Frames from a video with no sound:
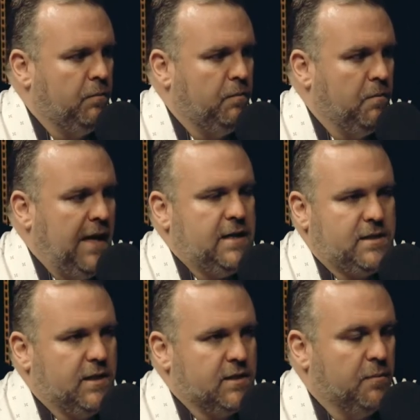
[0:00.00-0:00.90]

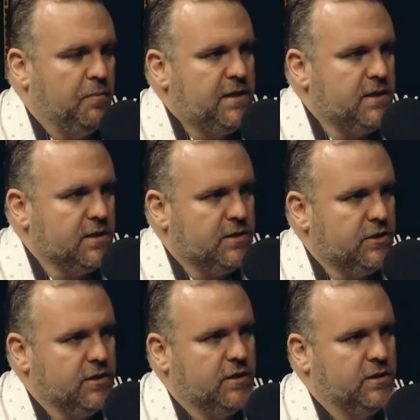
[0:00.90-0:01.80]
medicine is a business
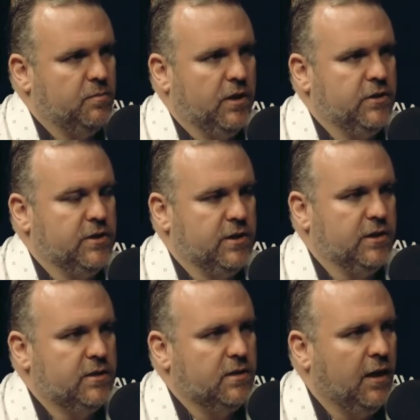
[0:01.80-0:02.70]
just as much as
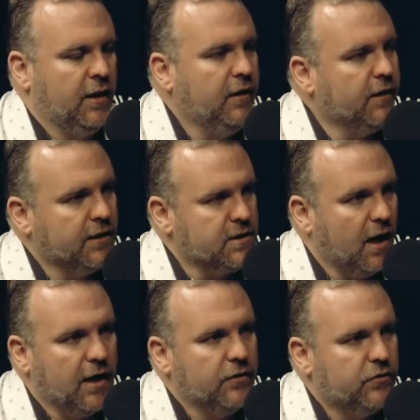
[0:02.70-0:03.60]
it's a healing
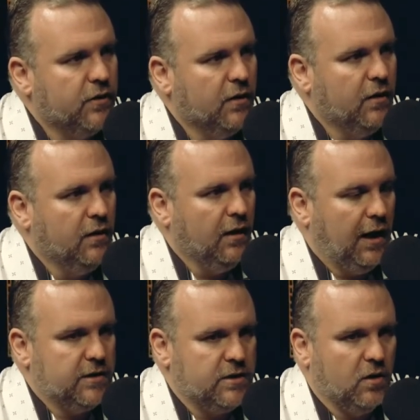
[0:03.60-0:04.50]
science.
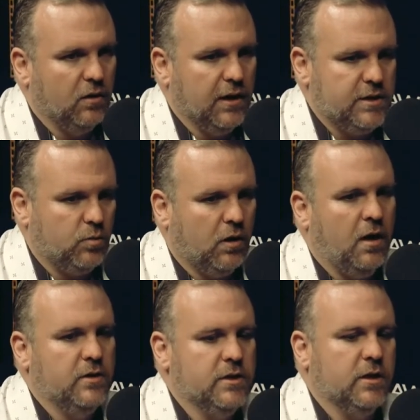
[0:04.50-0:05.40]
And so, unless we're
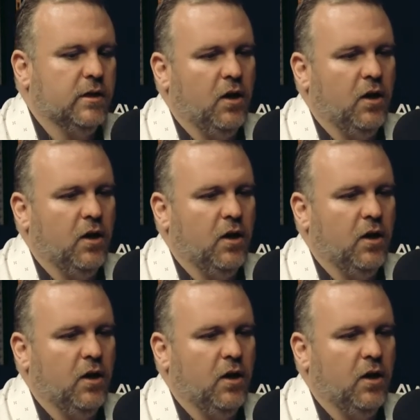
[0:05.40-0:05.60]
all just going to